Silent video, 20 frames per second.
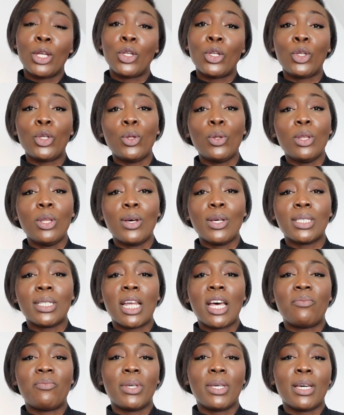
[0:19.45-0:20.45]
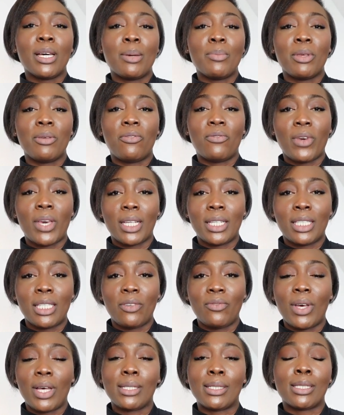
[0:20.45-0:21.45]
new laws that have become
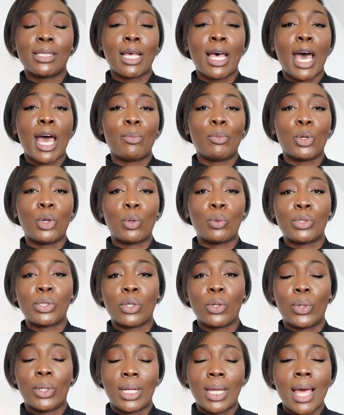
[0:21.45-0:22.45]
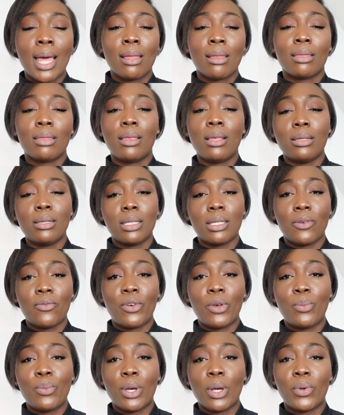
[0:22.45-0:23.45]
effective as time goes on. This is the
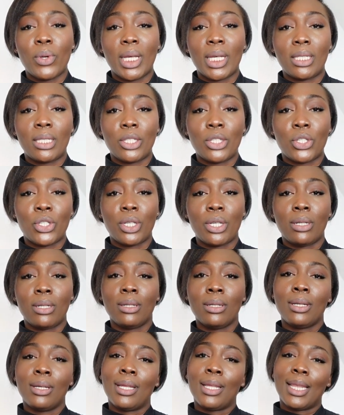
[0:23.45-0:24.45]
February edition.